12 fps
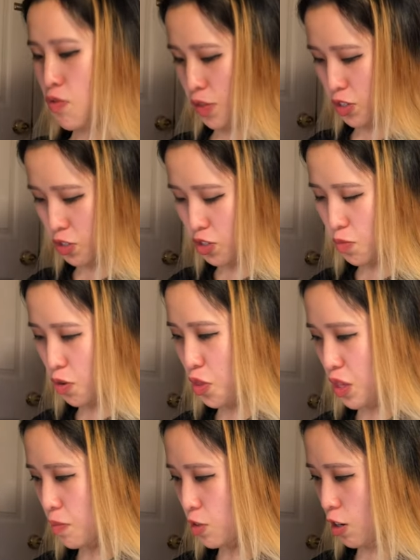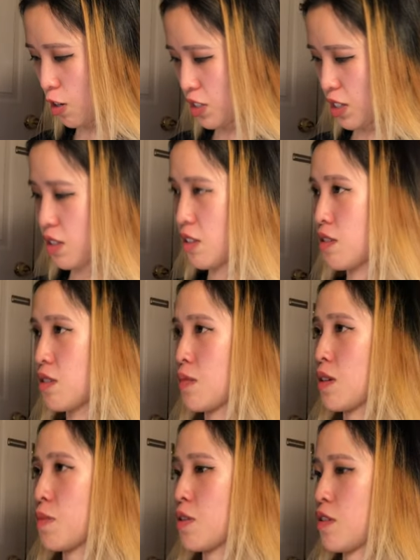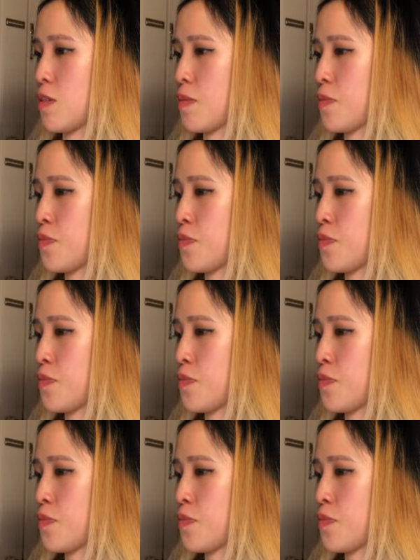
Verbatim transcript: They should do more themed cards like this, in my opinion.